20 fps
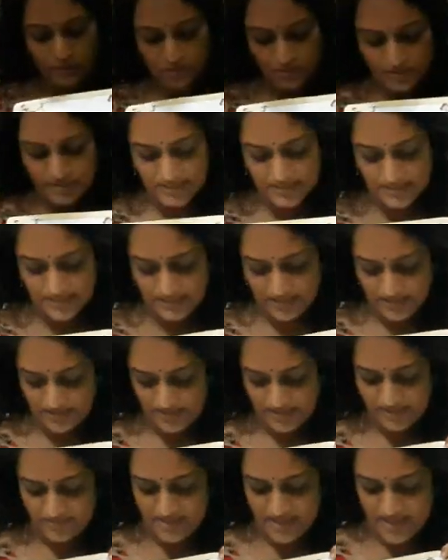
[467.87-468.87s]
you notice
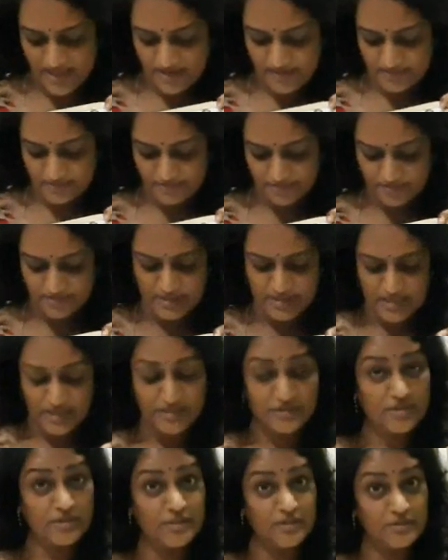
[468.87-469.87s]
clearly, we have
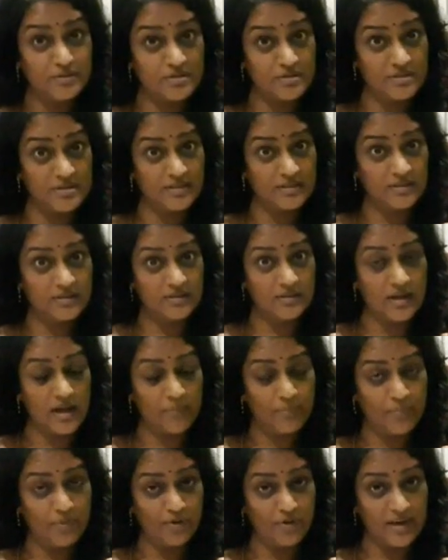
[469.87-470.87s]
introduced the
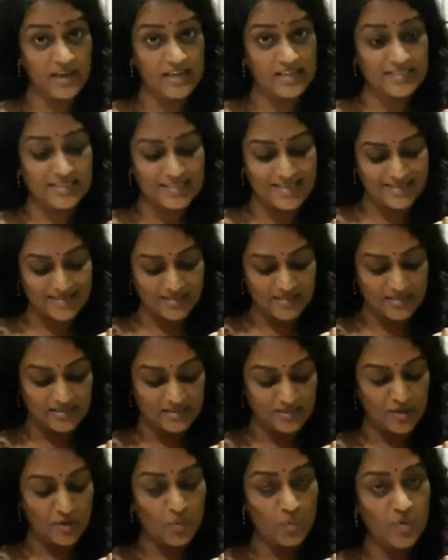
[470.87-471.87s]
uppercase letter
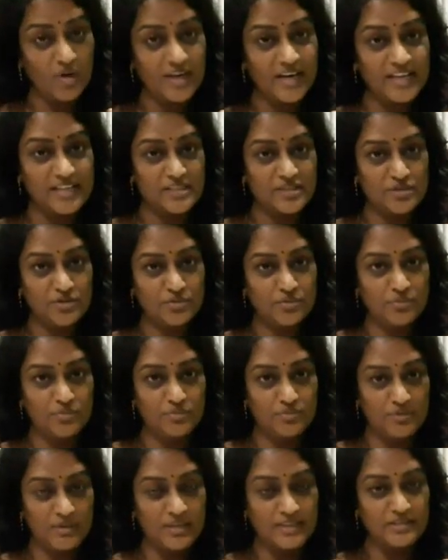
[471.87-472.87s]
and the lowercase
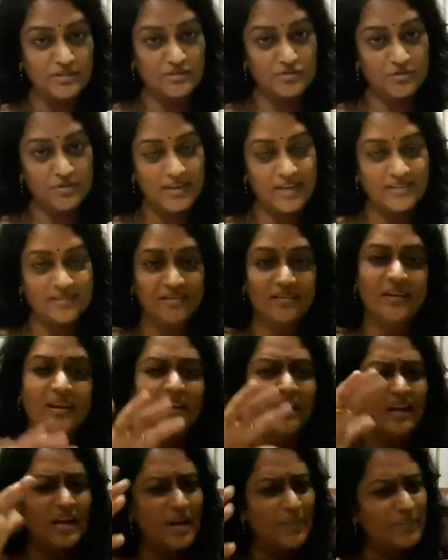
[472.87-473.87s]
letter together.
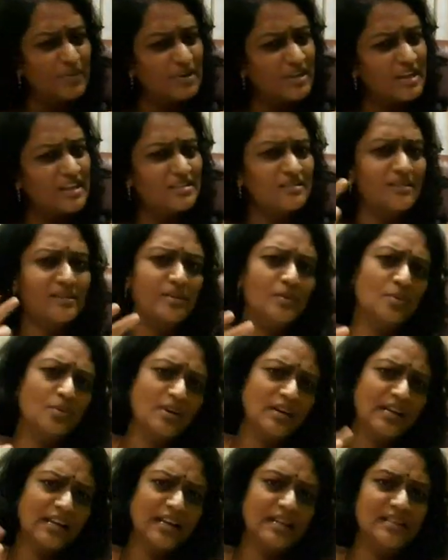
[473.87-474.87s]
Uppercase and
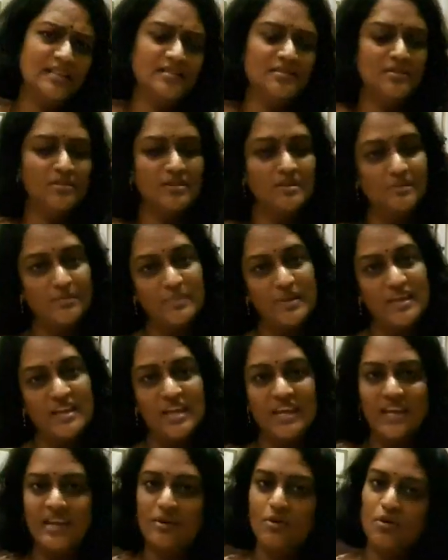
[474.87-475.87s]
lowercase, or the
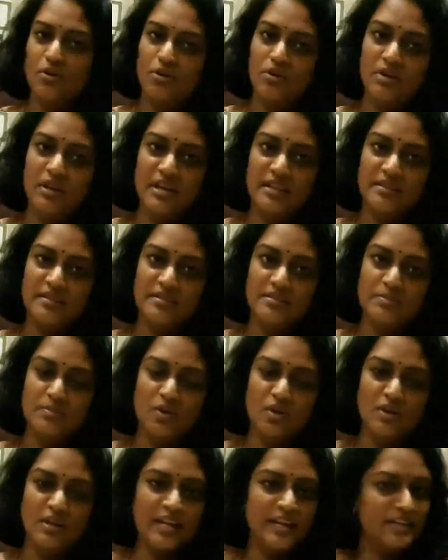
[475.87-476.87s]
big A and the
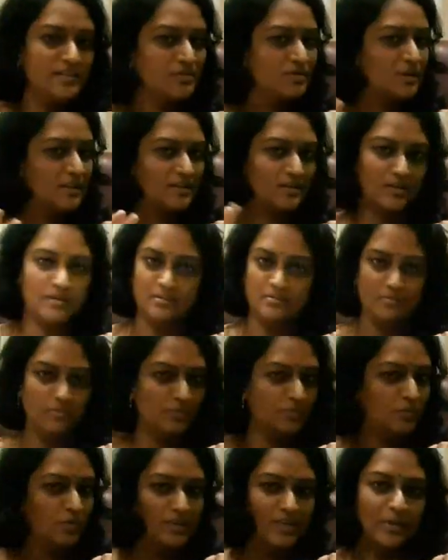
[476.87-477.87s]
small a together,
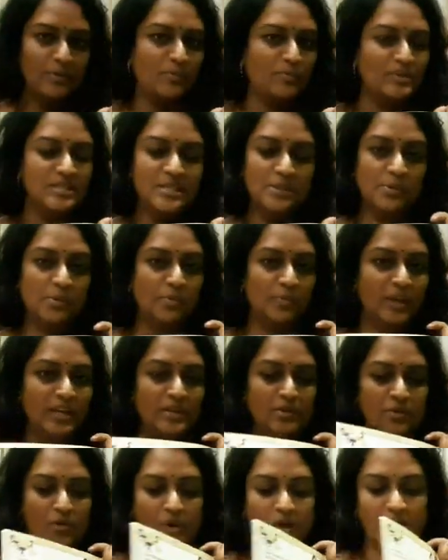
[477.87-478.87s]
whatever, whichever way
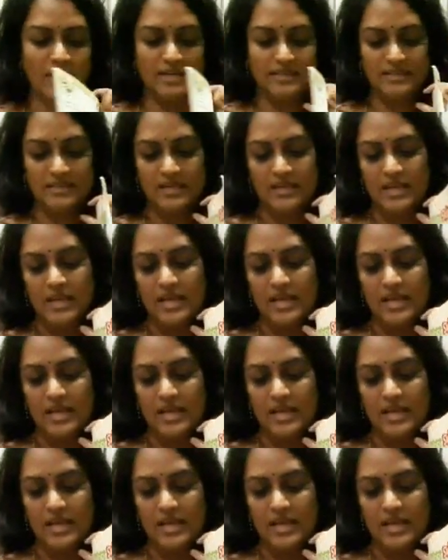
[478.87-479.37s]
you call it.